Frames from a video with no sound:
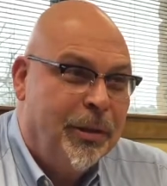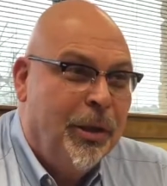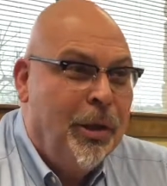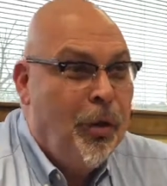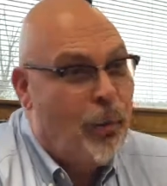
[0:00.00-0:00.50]

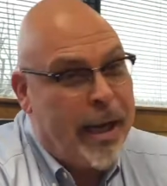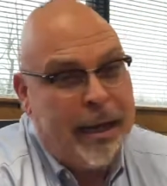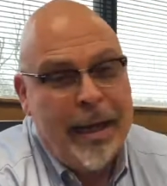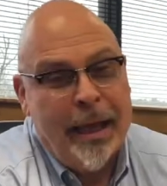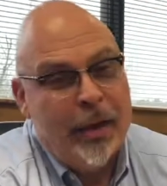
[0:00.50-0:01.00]
Right,
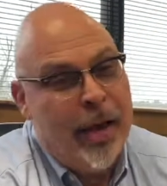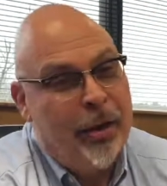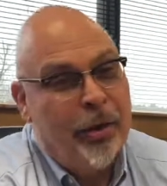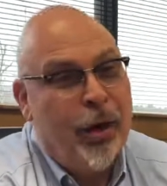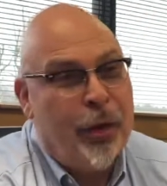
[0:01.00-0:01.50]
and
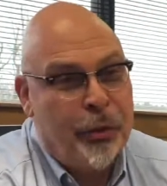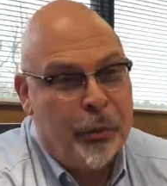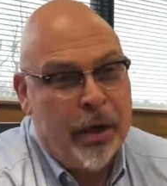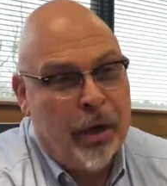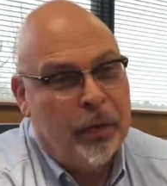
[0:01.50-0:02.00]
they're all
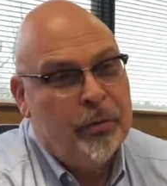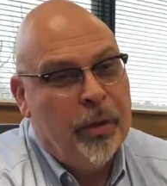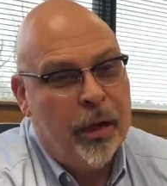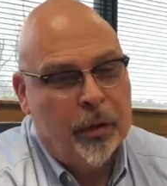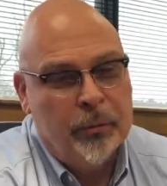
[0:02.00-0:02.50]
three are
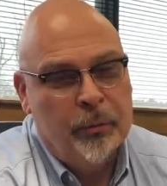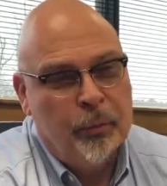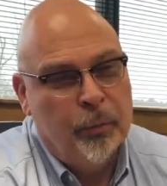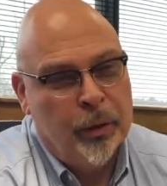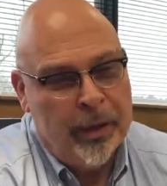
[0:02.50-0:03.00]

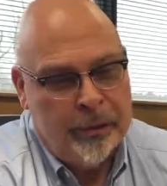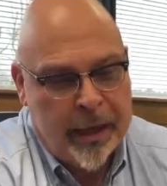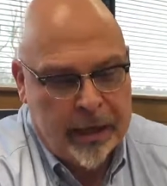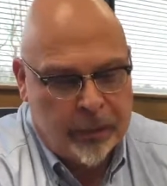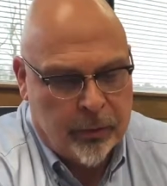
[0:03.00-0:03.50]
really
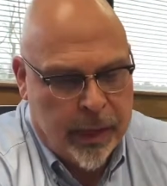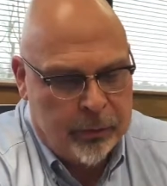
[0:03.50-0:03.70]
vital, Greg.